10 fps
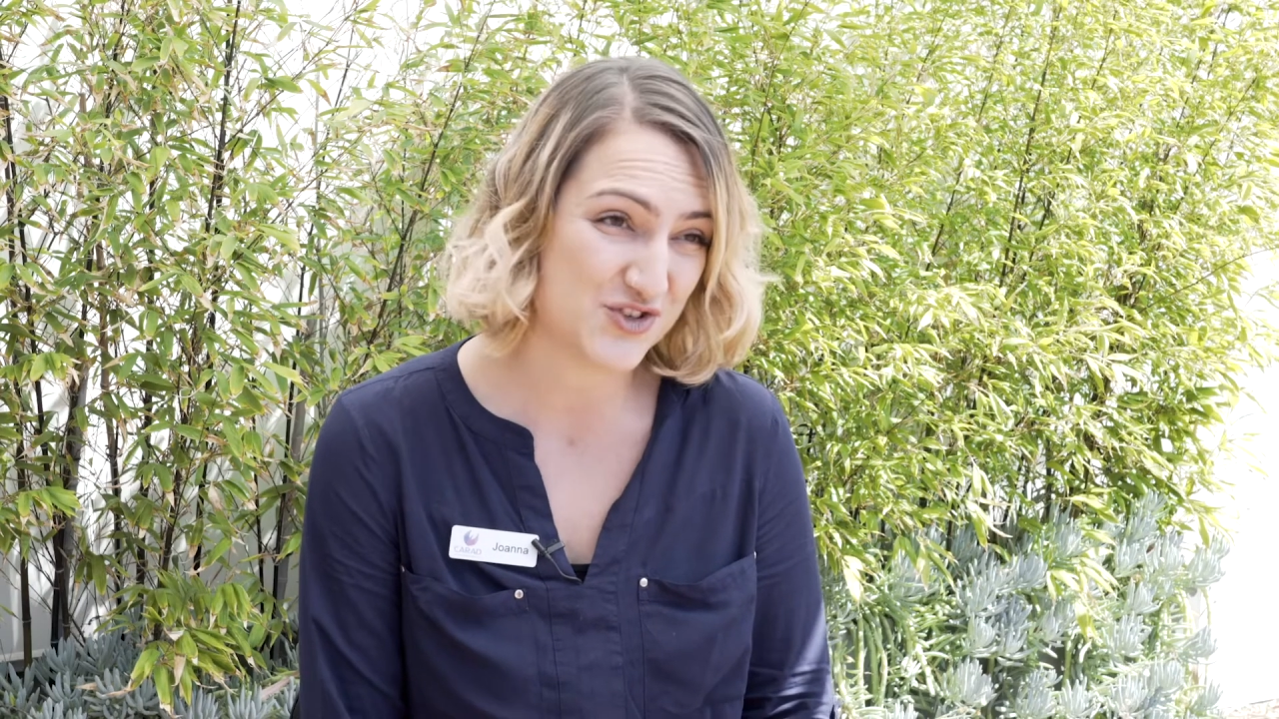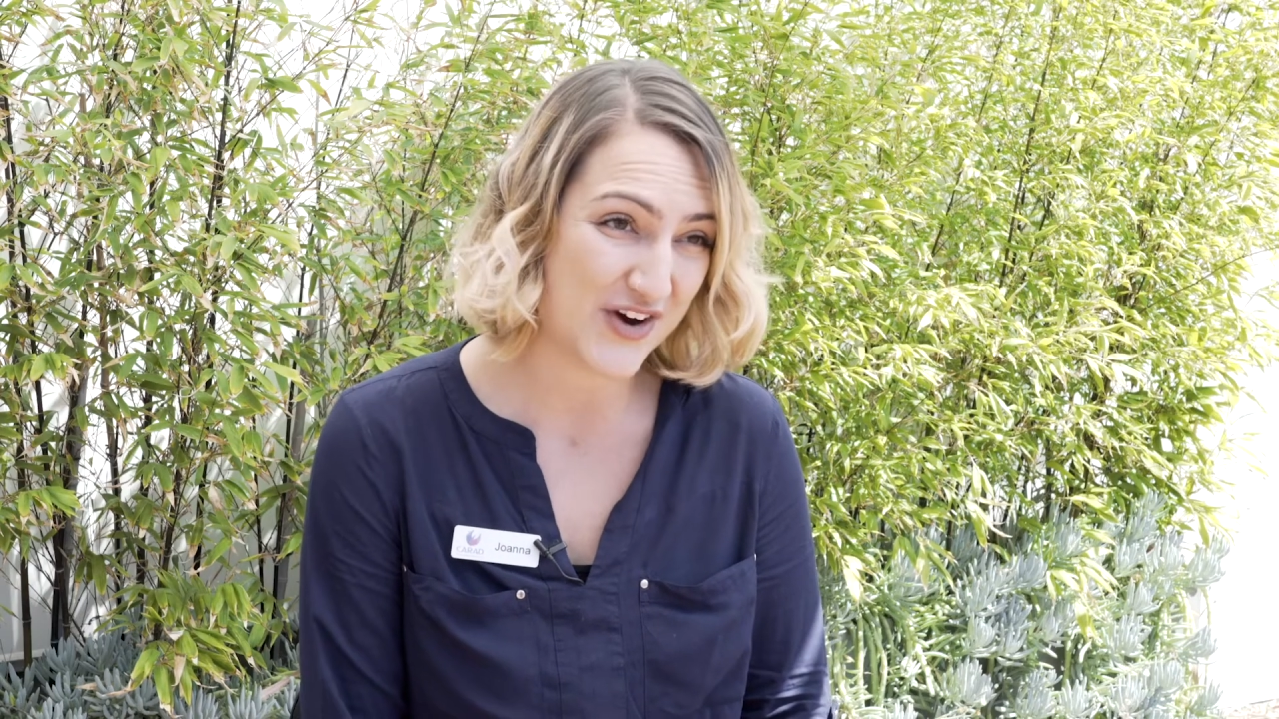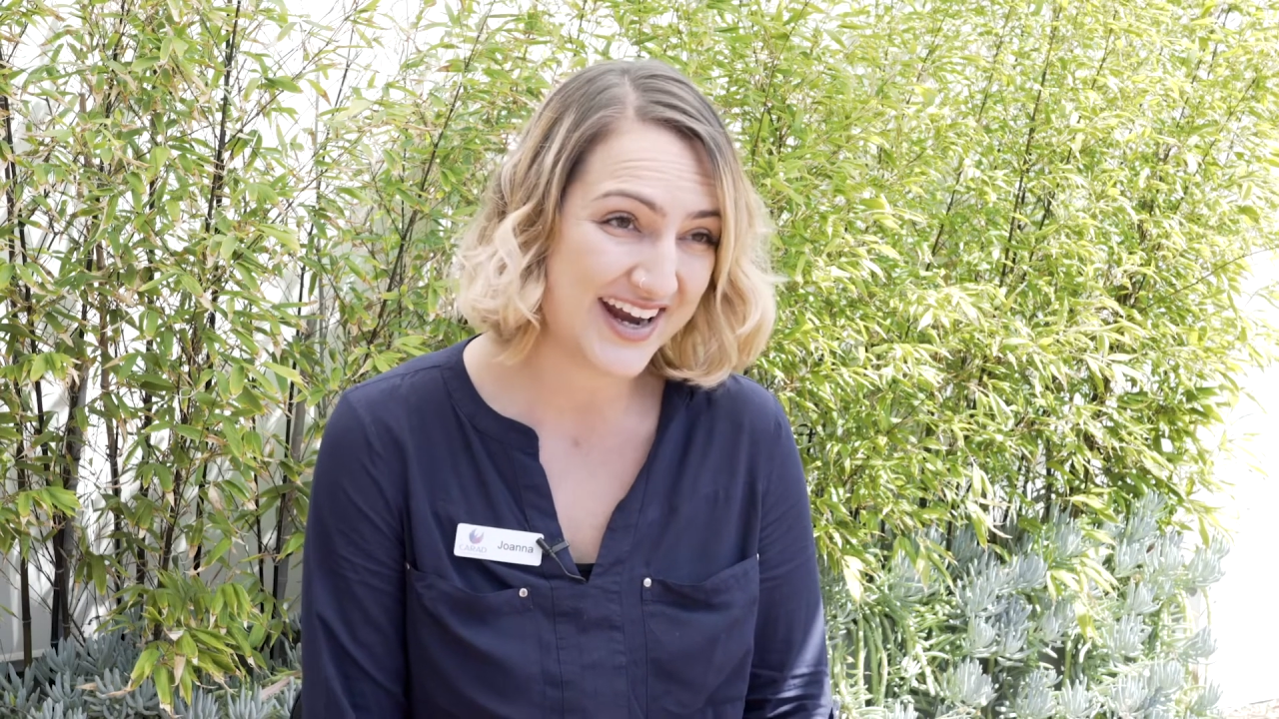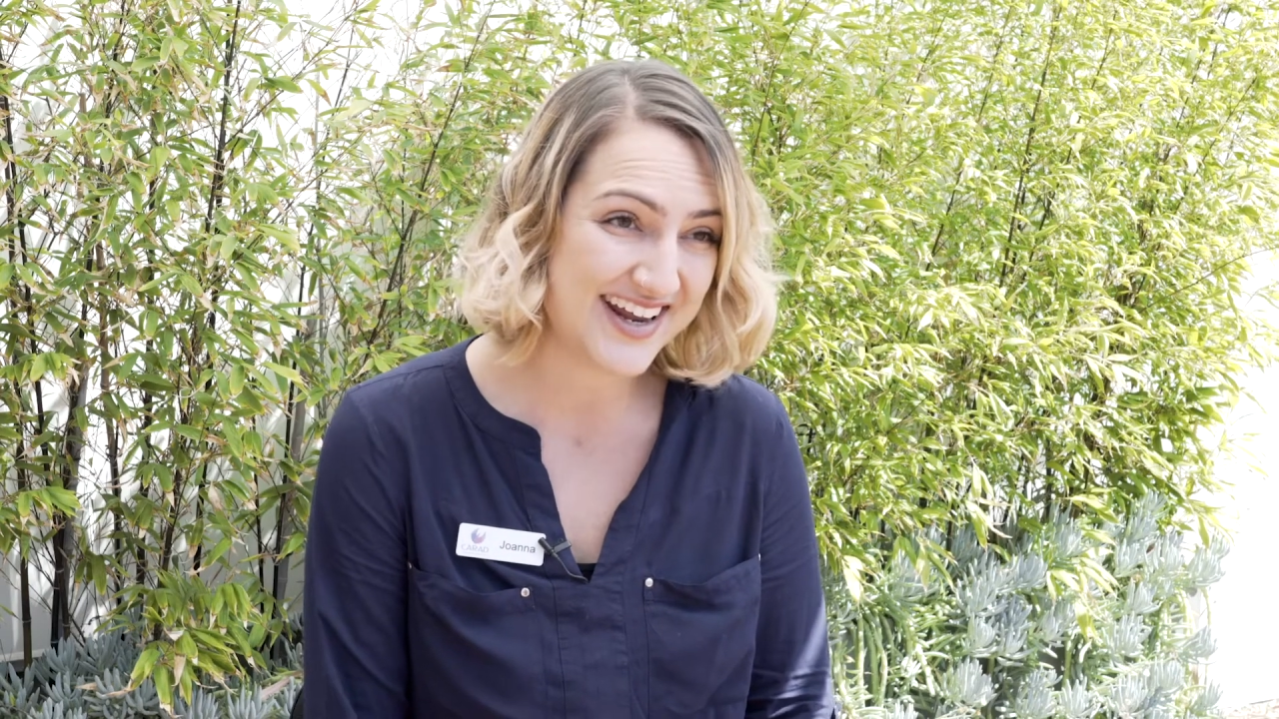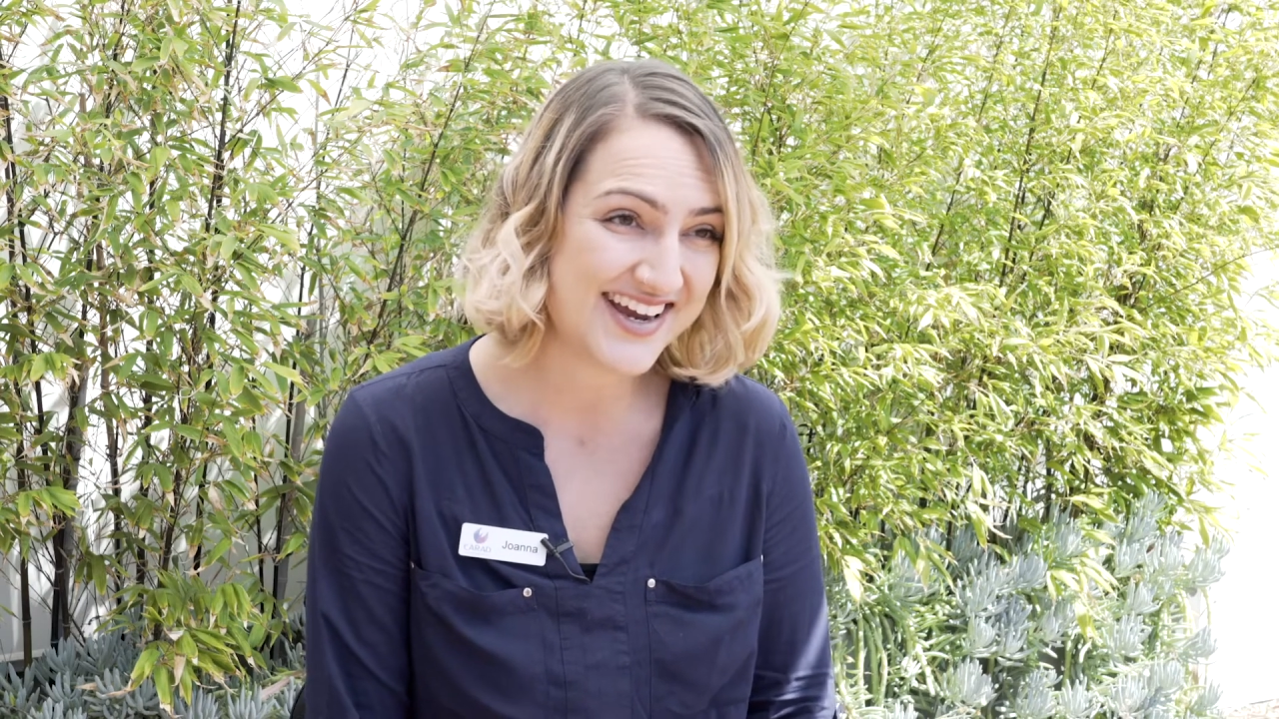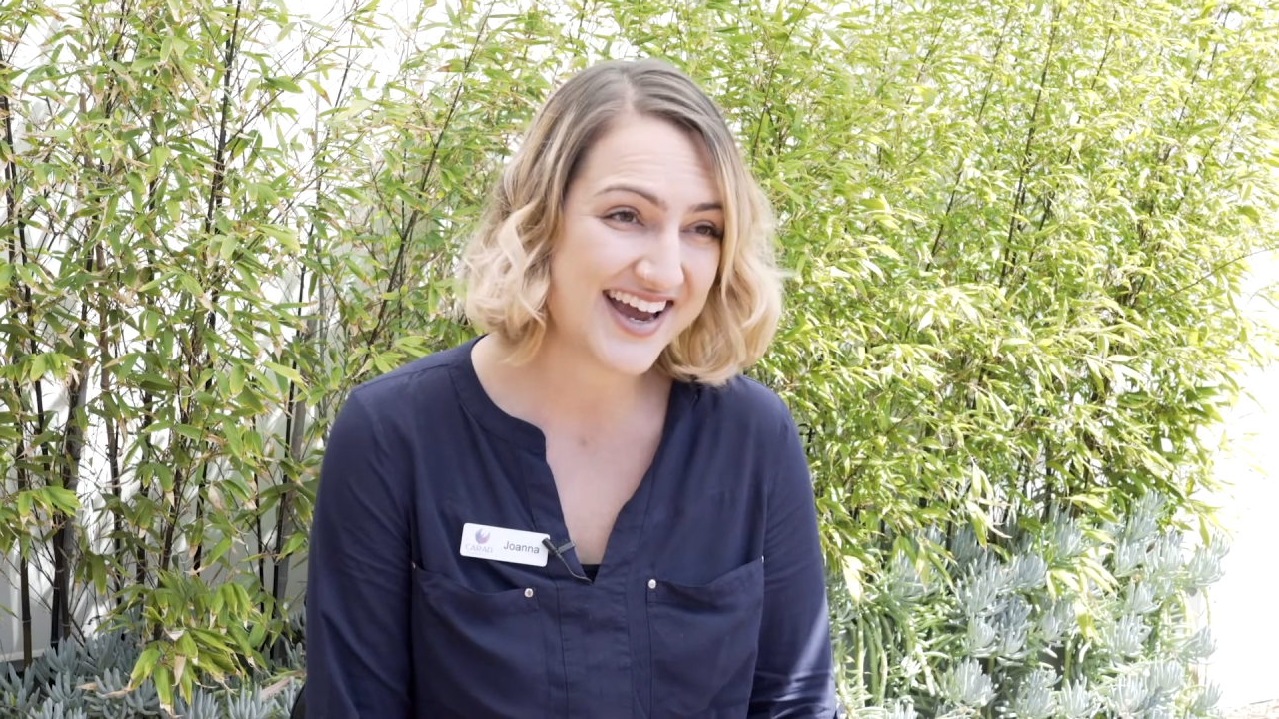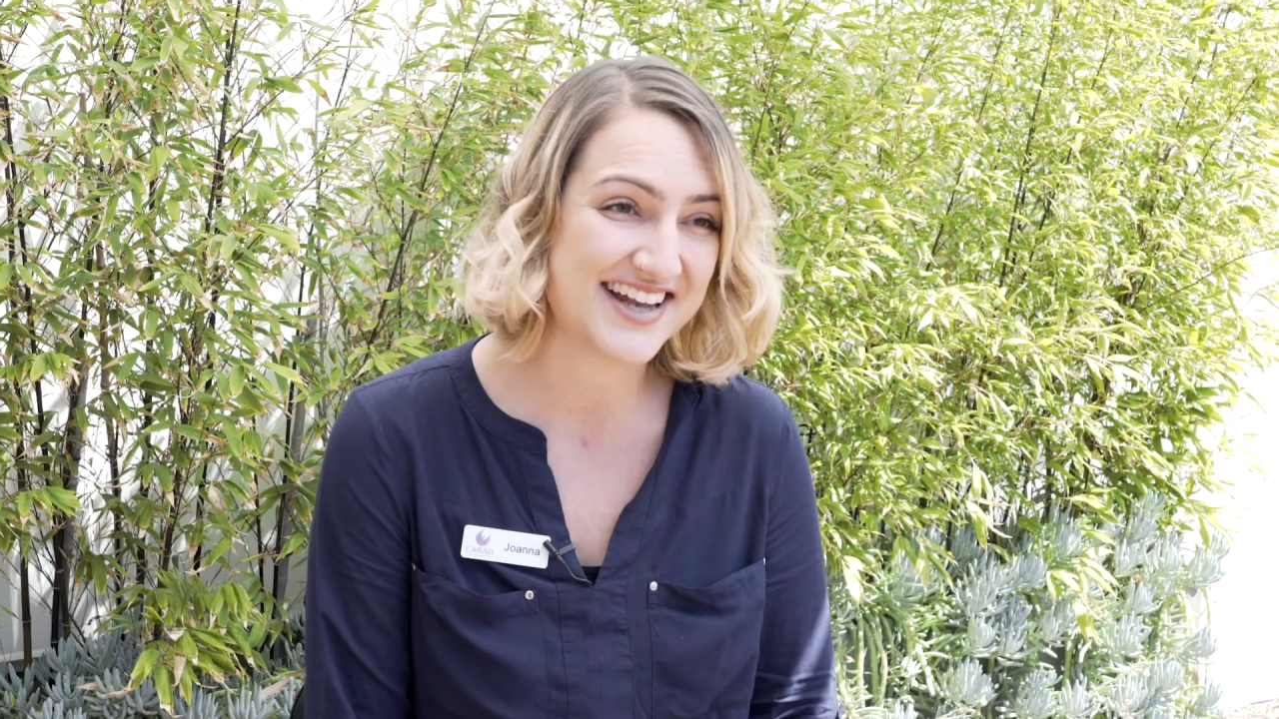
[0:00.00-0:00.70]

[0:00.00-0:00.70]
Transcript: training